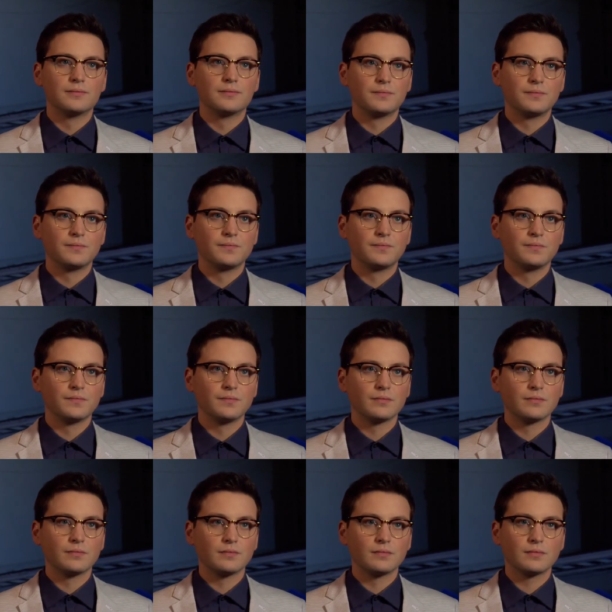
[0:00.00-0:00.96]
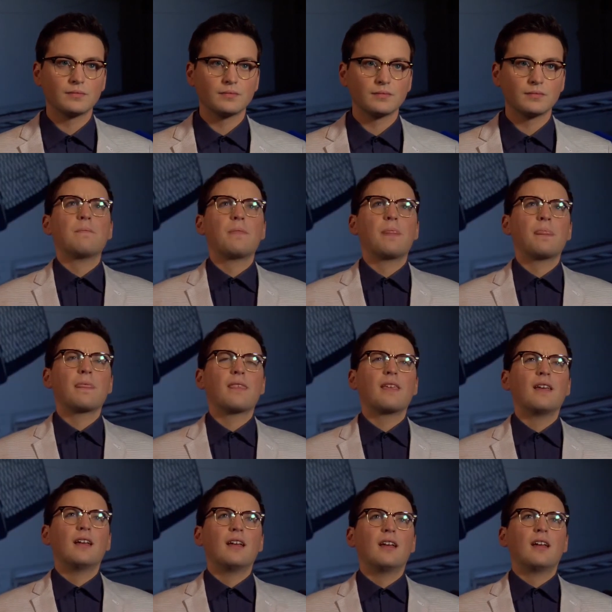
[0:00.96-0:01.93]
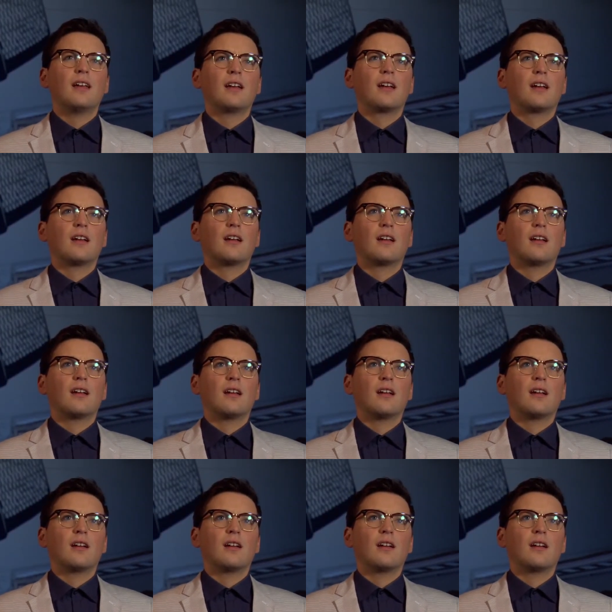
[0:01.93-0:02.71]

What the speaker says: Nothing is said.